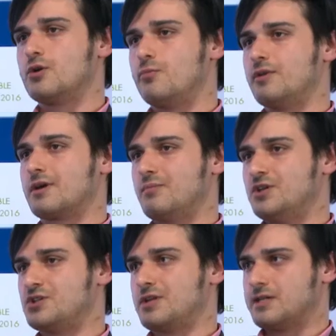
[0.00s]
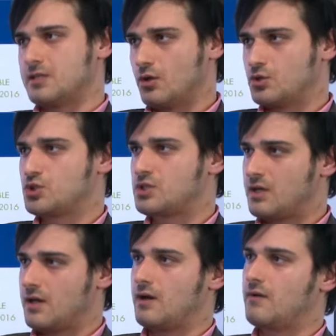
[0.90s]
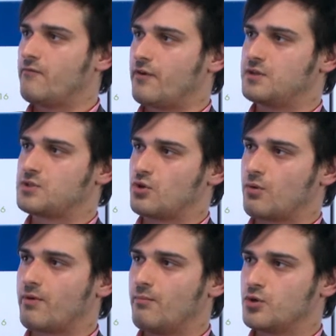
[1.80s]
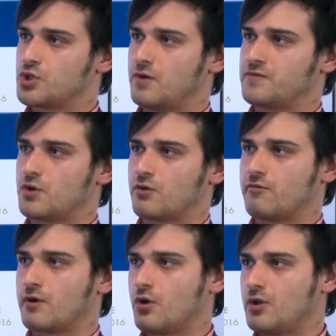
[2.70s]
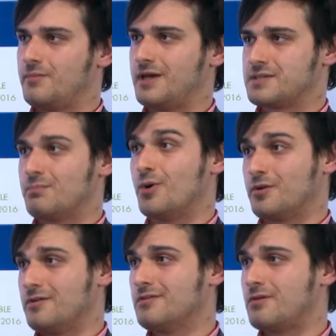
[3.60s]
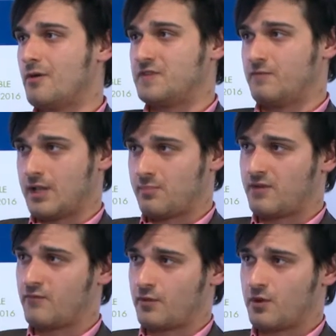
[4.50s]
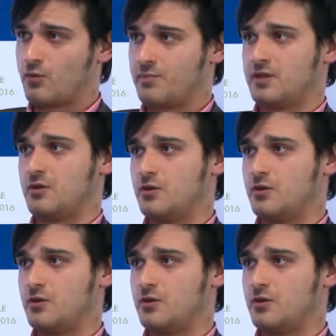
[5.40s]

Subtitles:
European Commission has launched a very strong promotion of circular economy as a model of development for the European